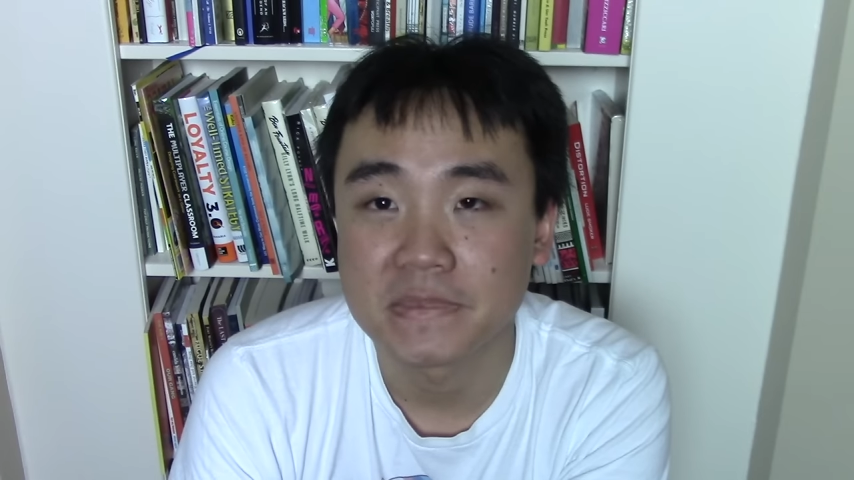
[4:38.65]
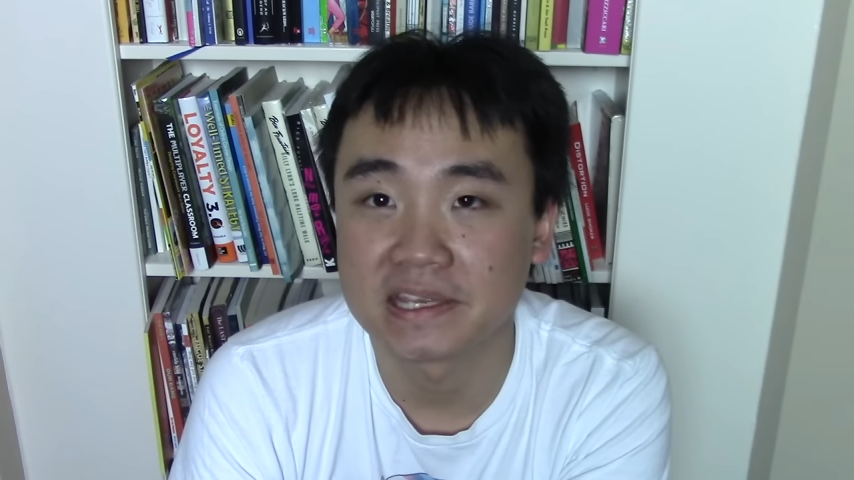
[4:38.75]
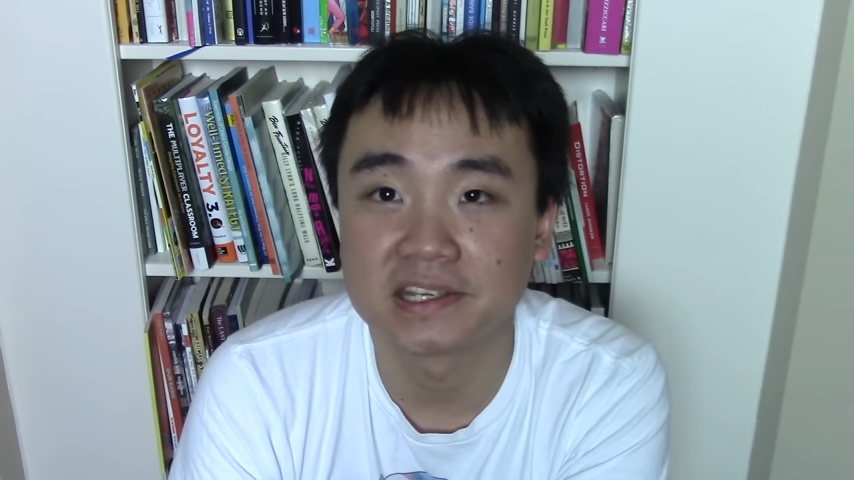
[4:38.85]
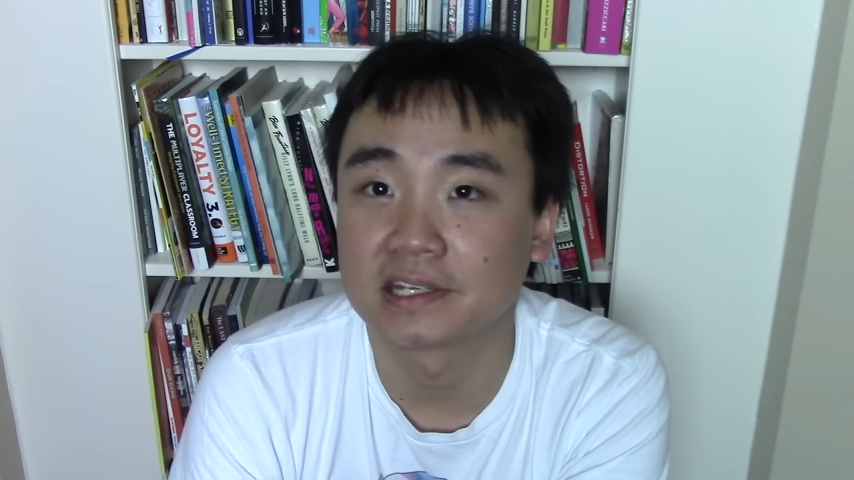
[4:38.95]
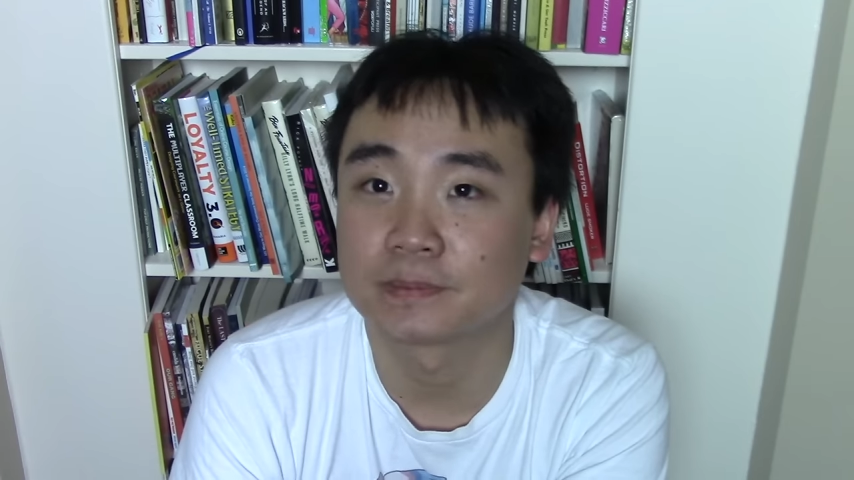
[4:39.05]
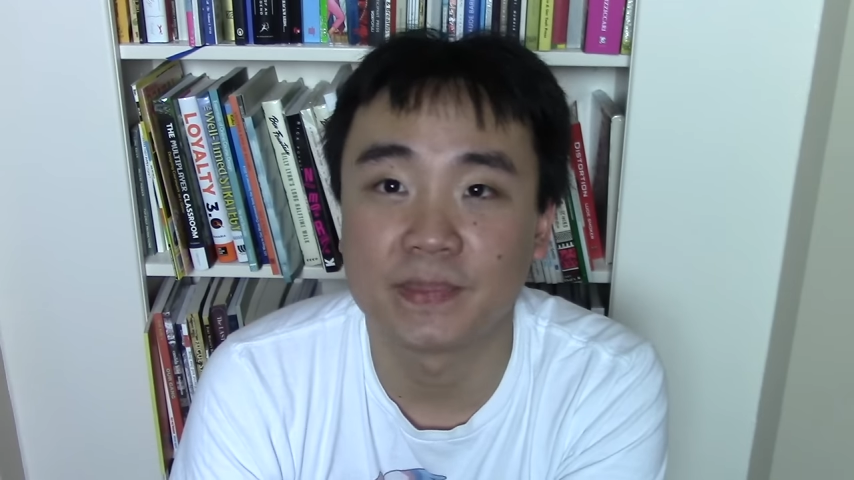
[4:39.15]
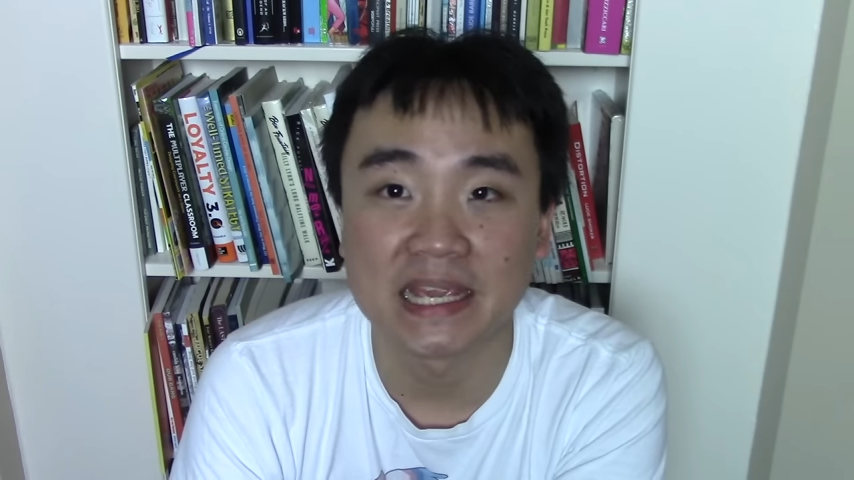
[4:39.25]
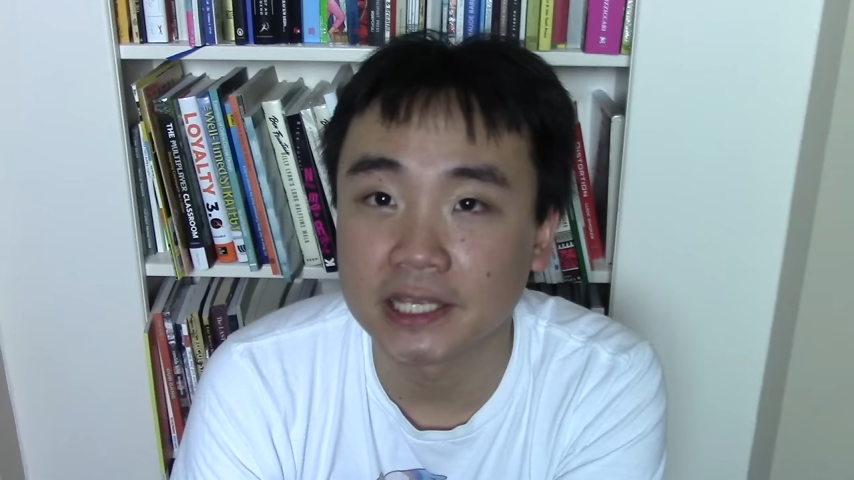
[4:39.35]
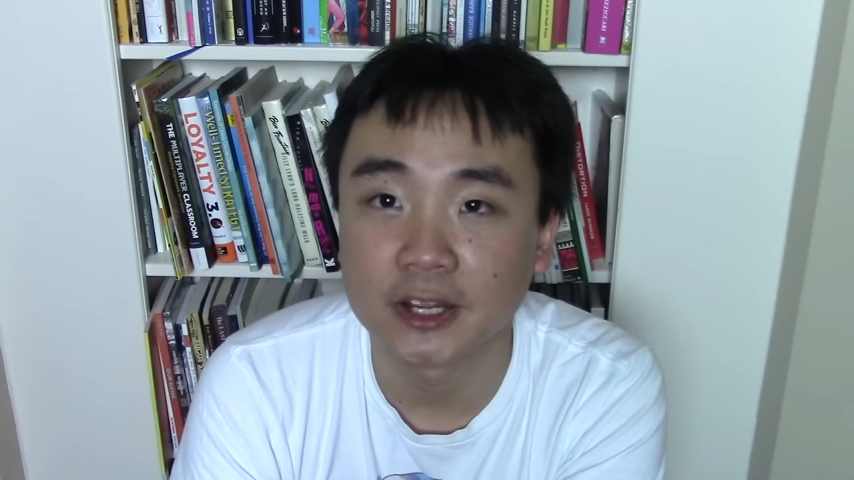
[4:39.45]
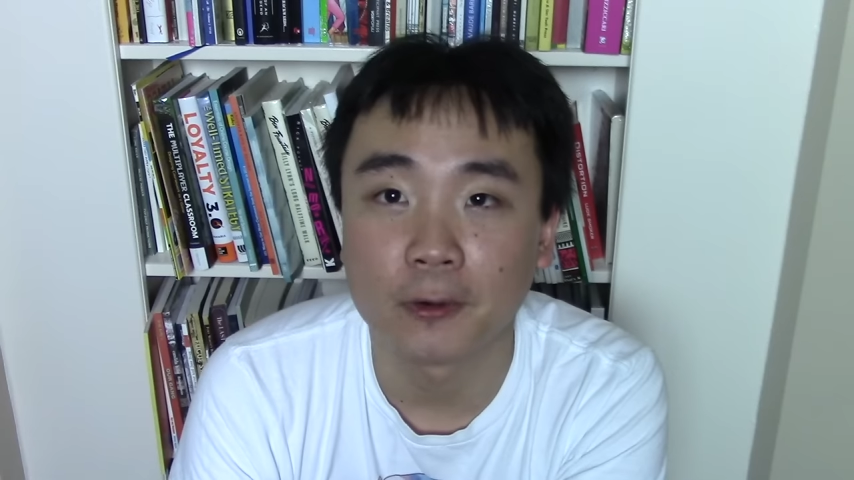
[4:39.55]
They just
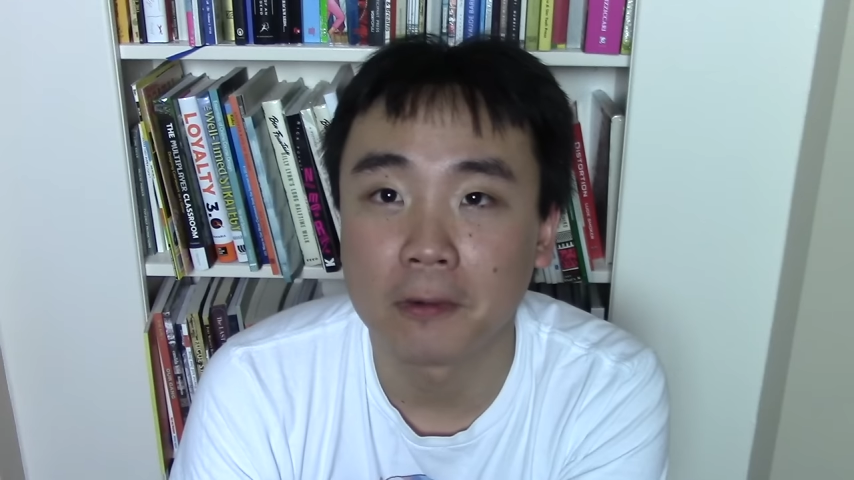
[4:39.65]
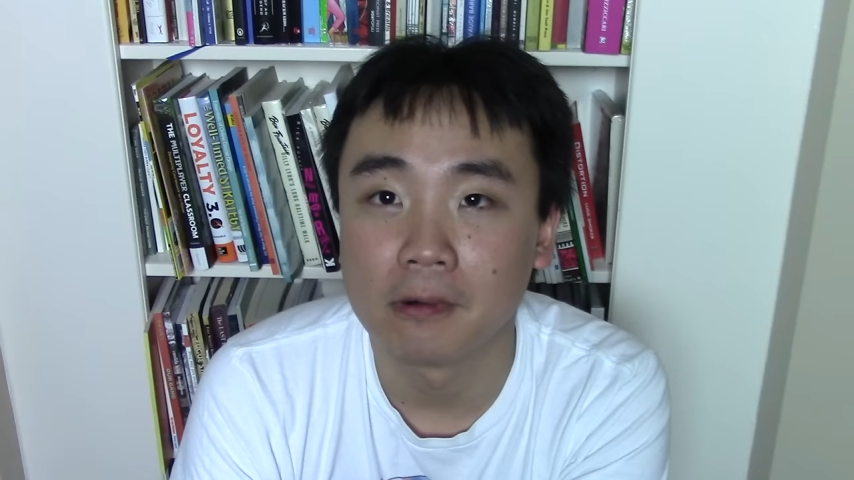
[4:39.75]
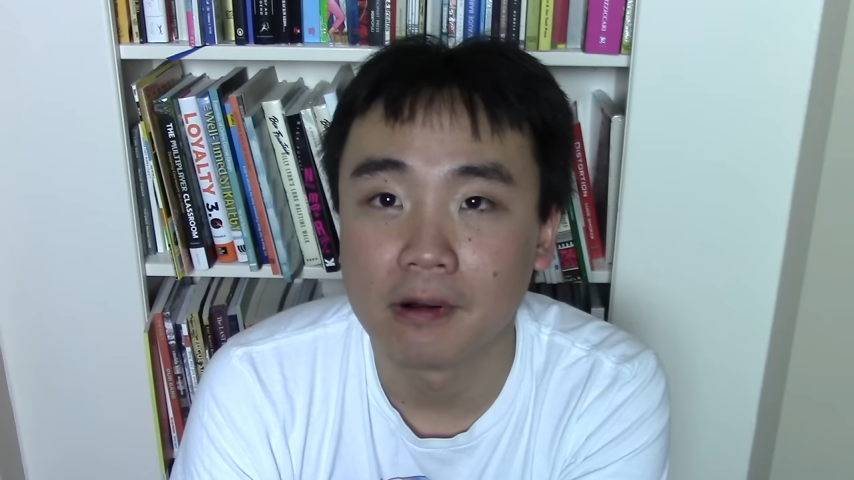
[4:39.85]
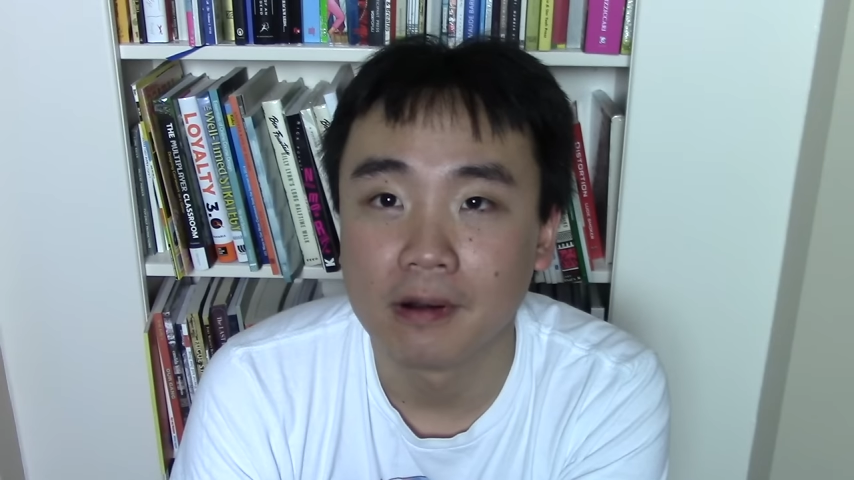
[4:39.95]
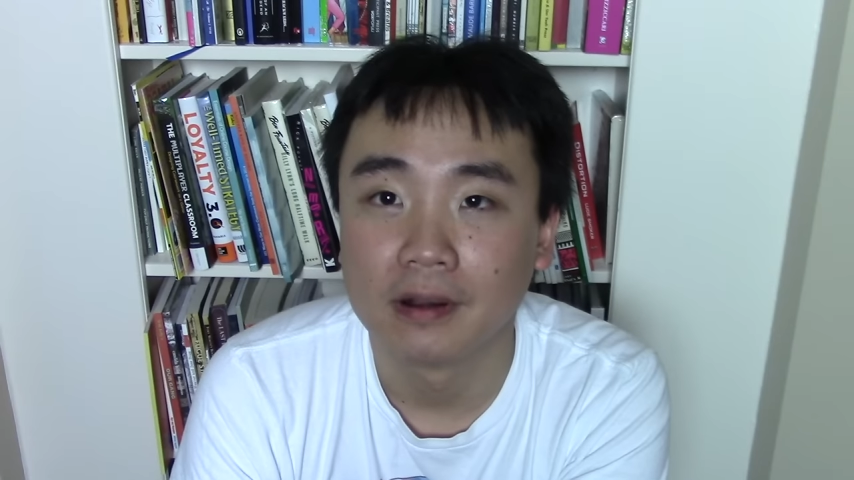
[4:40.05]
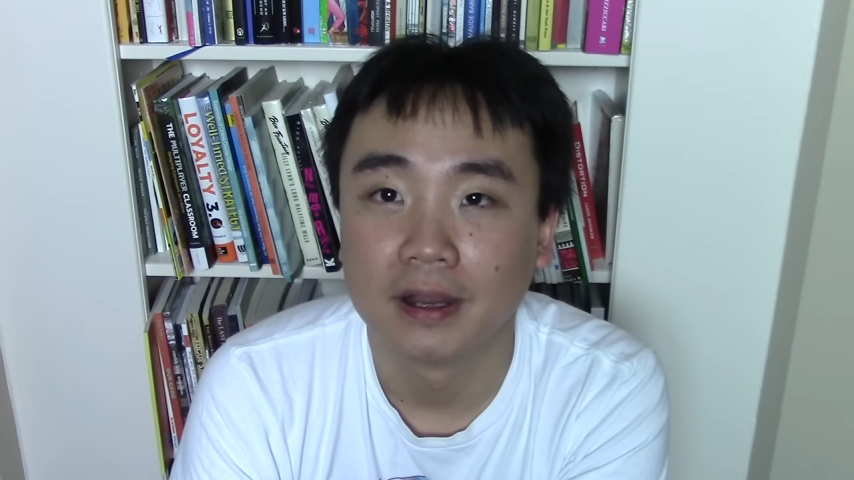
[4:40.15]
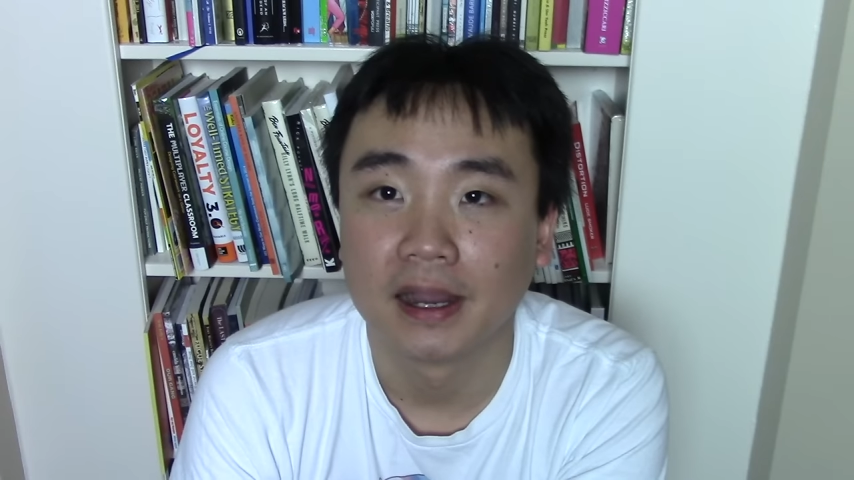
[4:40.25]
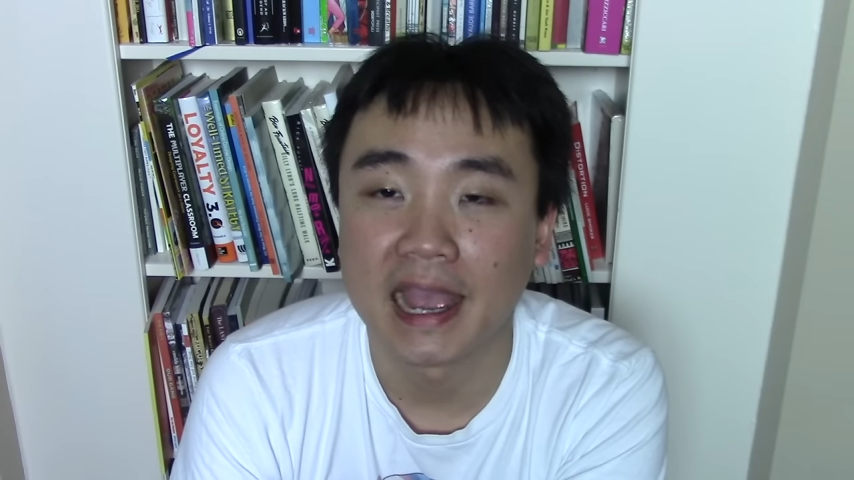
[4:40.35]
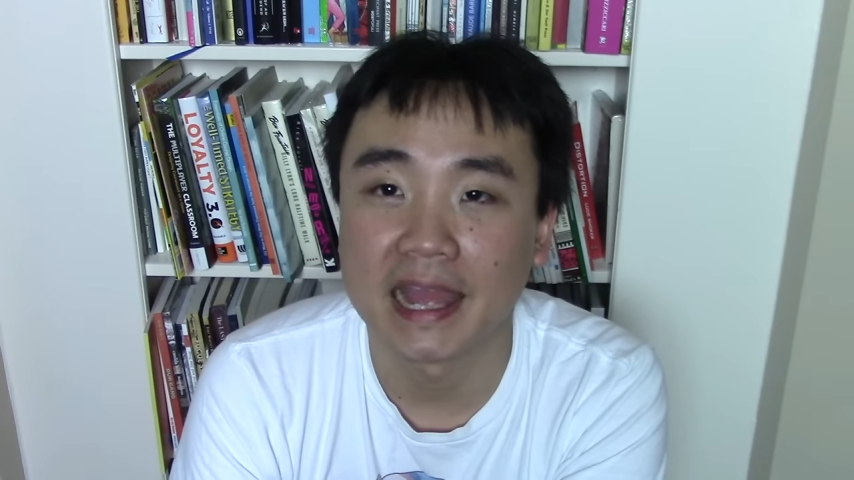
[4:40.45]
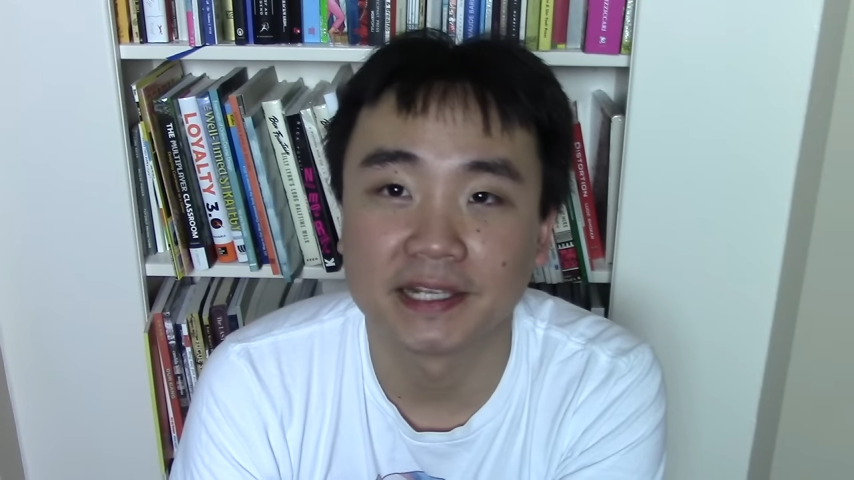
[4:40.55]
beat you.
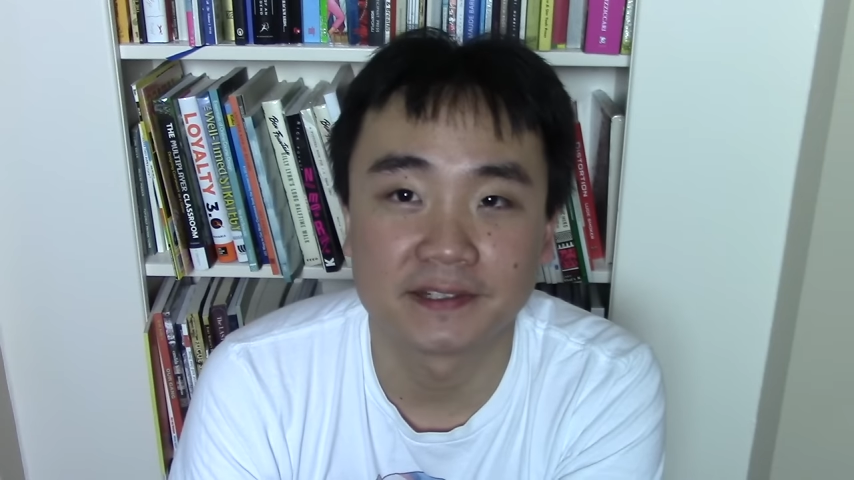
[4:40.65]
And